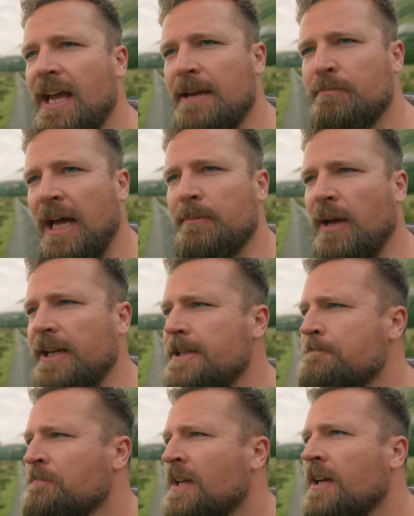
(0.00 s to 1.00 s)
in my
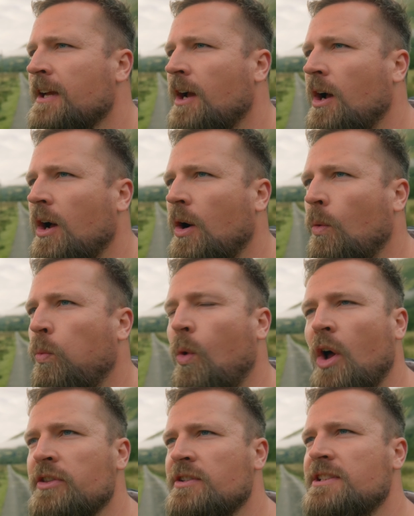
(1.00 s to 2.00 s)
mind.
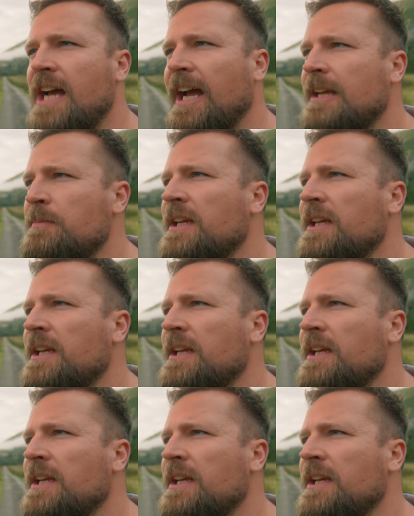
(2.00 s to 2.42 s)
One time